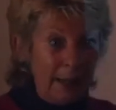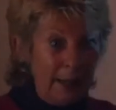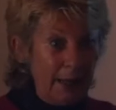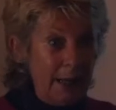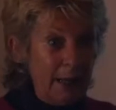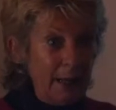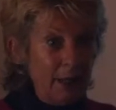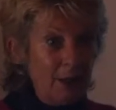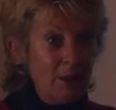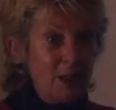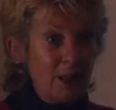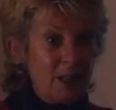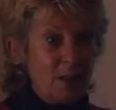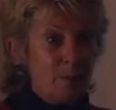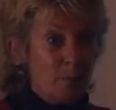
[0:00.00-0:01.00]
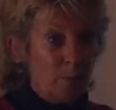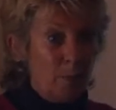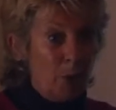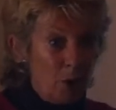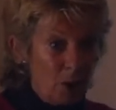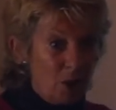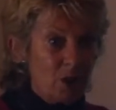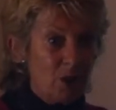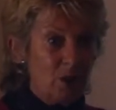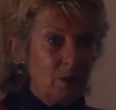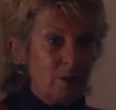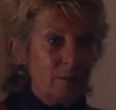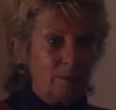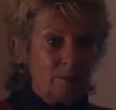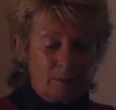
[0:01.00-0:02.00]
this
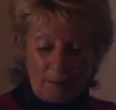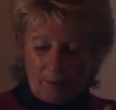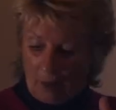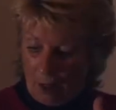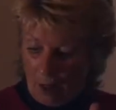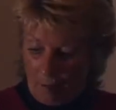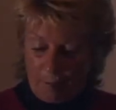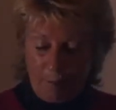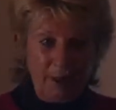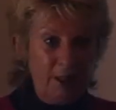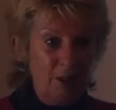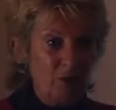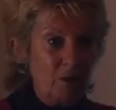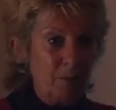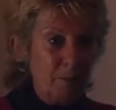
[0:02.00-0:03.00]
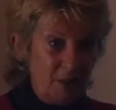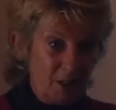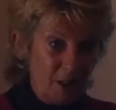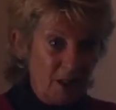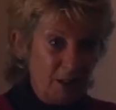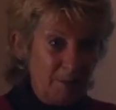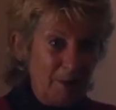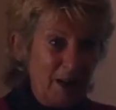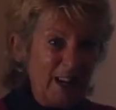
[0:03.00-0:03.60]
person appeared beside me.